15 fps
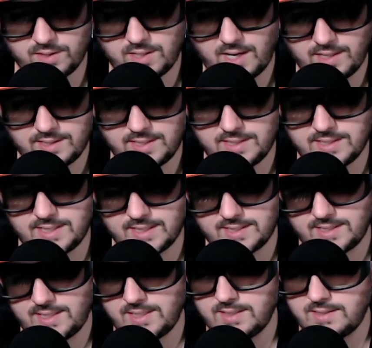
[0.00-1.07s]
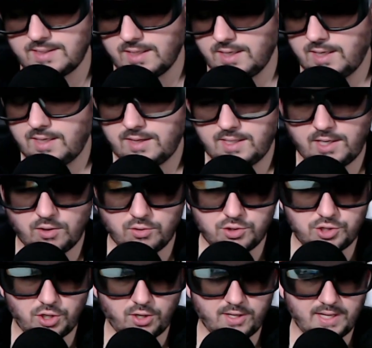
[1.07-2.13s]
1960s, the hero's
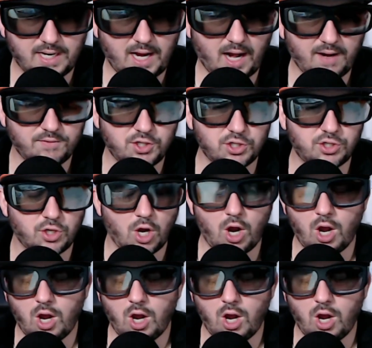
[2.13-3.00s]
journey, they kind of just